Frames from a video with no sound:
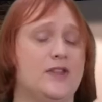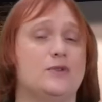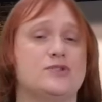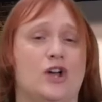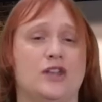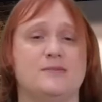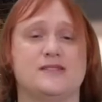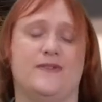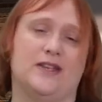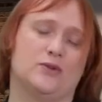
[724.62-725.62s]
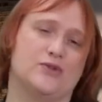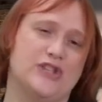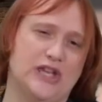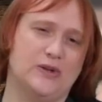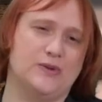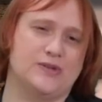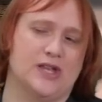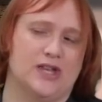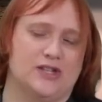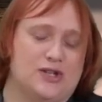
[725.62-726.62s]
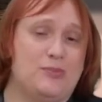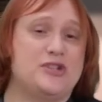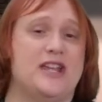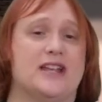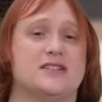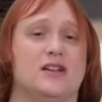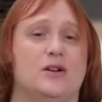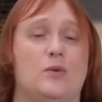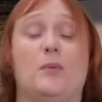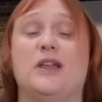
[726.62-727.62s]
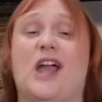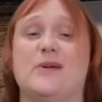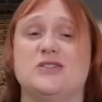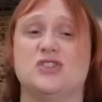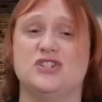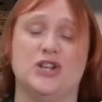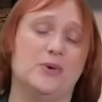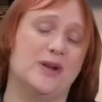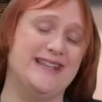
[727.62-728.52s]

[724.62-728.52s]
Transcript: that autonomous vehicles use to predict what we're going to do